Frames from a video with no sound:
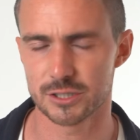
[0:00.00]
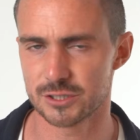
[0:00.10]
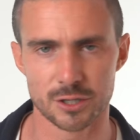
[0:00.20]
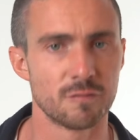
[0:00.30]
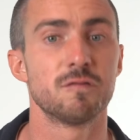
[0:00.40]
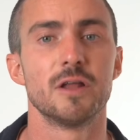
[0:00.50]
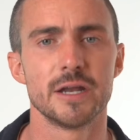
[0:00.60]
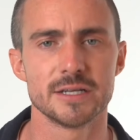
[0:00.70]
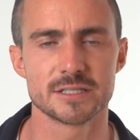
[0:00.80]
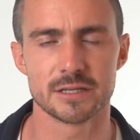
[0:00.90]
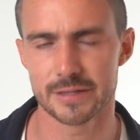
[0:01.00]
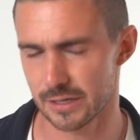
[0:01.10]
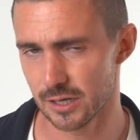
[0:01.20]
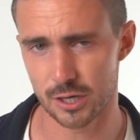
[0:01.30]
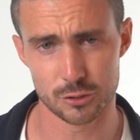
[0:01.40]
It's going to flood instantly,
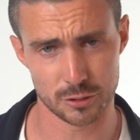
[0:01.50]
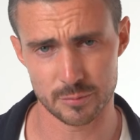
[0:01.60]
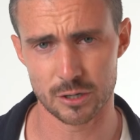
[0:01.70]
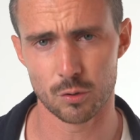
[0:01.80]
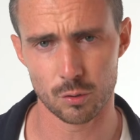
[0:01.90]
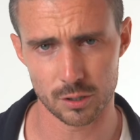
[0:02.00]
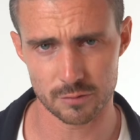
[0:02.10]
and you're going to be in a whole lot